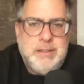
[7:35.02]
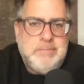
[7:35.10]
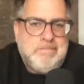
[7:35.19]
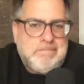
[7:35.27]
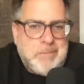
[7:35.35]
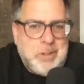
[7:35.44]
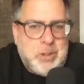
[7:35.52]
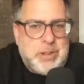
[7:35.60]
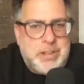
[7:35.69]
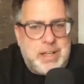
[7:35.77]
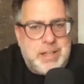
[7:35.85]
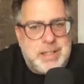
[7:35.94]
or
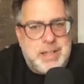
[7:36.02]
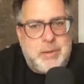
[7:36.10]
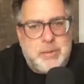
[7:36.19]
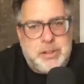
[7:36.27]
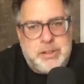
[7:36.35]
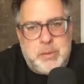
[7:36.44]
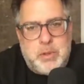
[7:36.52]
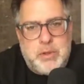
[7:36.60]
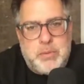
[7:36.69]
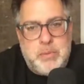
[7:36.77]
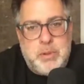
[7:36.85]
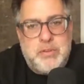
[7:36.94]
it's not really worth
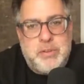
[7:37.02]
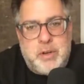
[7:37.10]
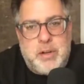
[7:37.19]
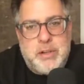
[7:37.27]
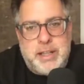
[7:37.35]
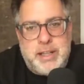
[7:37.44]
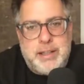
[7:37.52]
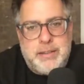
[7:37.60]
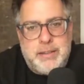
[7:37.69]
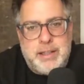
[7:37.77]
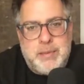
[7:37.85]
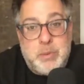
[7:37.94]
moving all
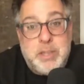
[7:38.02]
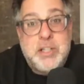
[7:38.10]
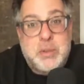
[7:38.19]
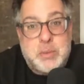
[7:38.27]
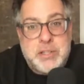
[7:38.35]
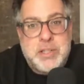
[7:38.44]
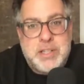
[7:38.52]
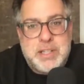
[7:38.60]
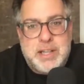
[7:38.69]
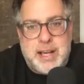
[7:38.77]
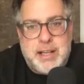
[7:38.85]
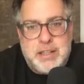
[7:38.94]
the resources to
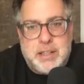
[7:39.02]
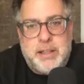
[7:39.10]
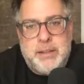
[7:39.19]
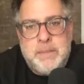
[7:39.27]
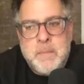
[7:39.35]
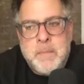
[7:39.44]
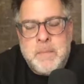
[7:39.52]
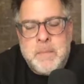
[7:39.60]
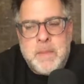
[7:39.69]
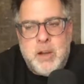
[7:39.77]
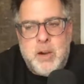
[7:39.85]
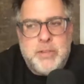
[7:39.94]
get it done.
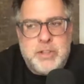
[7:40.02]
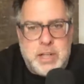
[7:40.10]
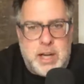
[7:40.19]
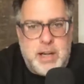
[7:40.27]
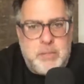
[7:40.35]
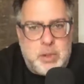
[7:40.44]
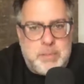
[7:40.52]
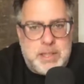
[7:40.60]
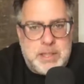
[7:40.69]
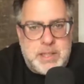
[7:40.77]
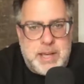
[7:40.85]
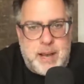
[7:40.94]
Over time, we'll be
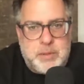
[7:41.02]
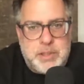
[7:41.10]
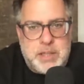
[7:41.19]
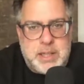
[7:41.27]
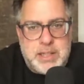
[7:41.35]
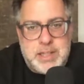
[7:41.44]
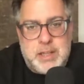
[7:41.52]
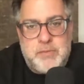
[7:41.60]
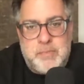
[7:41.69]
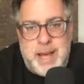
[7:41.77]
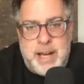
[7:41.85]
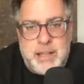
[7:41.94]
establishing a
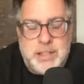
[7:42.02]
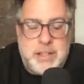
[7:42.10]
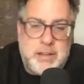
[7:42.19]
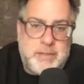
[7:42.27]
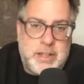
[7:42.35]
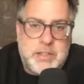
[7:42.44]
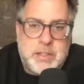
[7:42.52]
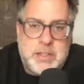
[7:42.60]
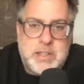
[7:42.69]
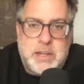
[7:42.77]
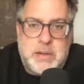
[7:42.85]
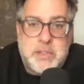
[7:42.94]
self-managed and eventually
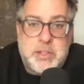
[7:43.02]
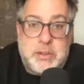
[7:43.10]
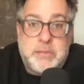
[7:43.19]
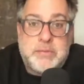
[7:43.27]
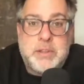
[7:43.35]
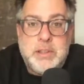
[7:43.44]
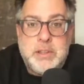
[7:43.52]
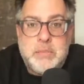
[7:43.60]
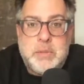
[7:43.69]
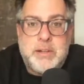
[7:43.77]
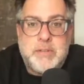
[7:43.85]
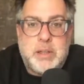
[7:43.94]
self-serve
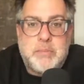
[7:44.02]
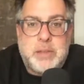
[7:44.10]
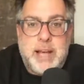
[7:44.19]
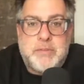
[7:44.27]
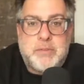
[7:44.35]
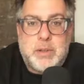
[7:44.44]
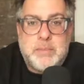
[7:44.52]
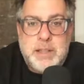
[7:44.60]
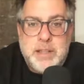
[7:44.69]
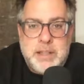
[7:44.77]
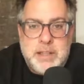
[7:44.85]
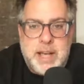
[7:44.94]
part of our platform
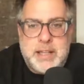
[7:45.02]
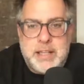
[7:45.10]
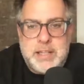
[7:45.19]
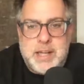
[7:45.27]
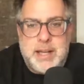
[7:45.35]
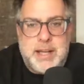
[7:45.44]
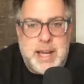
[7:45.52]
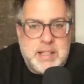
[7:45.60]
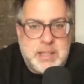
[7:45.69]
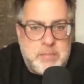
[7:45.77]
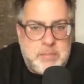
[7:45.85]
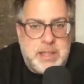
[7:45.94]
that can take
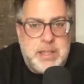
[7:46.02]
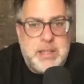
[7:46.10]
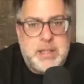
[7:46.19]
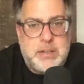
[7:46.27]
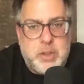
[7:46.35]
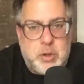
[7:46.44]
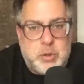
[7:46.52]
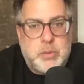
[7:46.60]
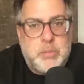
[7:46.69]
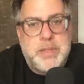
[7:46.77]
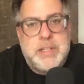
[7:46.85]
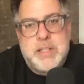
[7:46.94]
SMBs and local
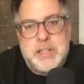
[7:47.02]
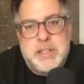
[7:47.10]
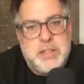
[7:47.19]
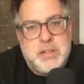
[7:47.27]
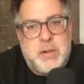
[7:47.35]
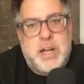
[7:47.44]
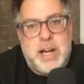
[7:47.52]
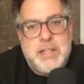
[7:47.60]
businesses, all kinds of